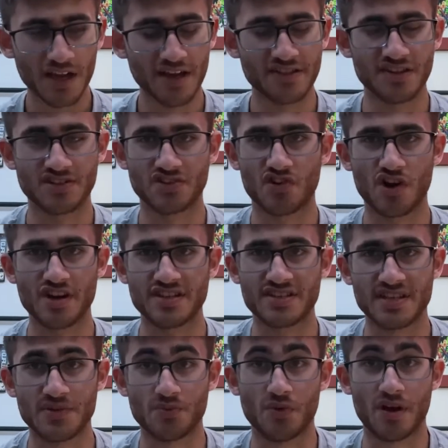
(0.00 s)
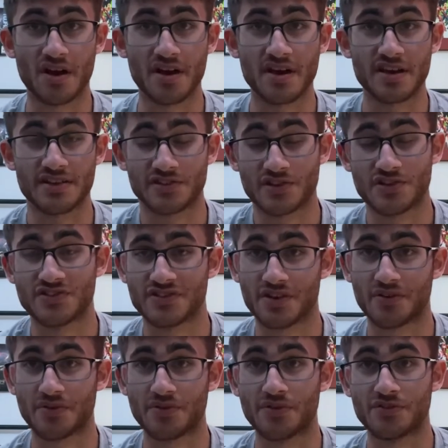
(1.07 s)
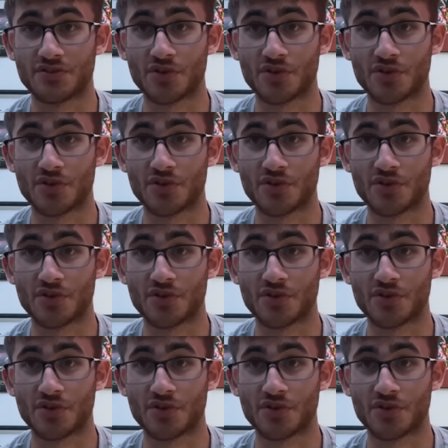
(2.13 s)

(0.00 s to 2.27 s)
And there's a great scene where it turns out the